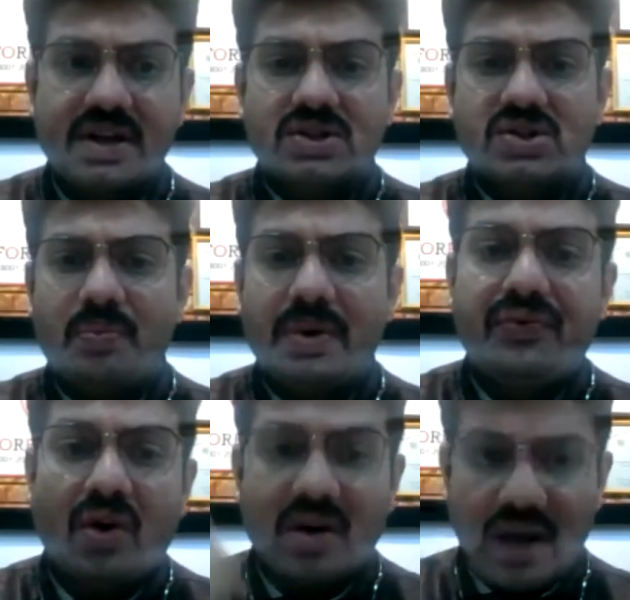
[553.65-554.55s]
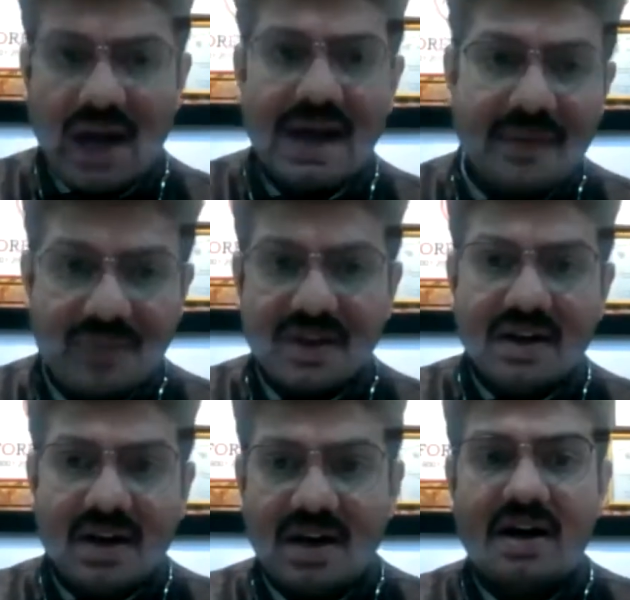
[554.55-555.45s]
So before I
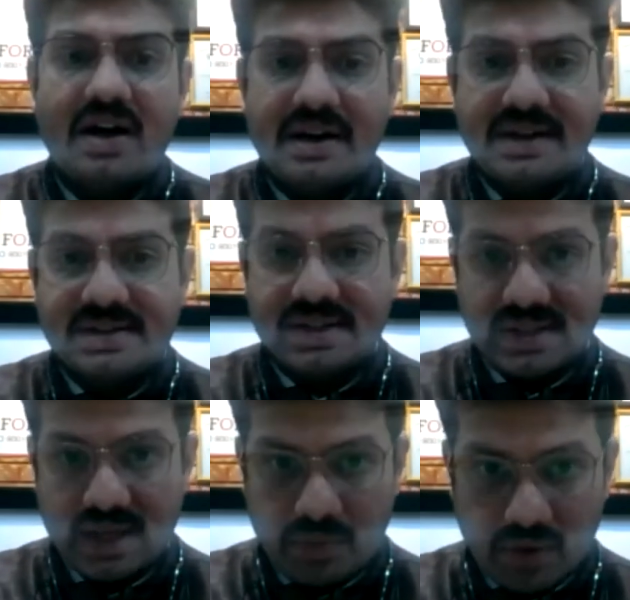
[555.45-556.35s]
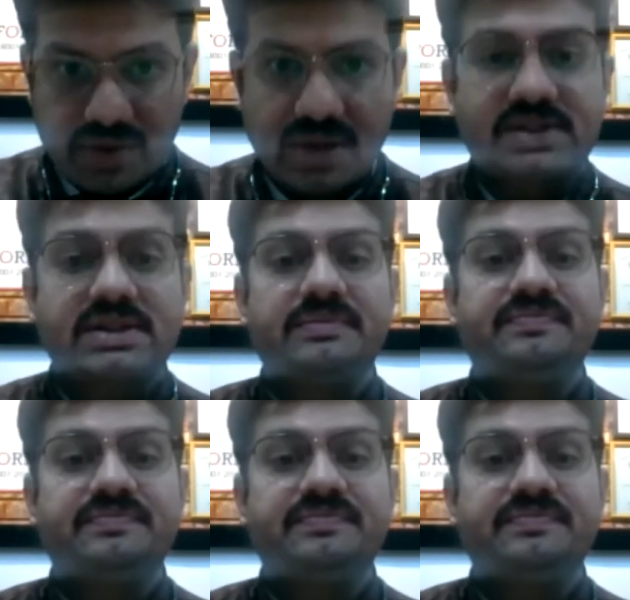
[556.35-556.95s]
uh, discuss about this,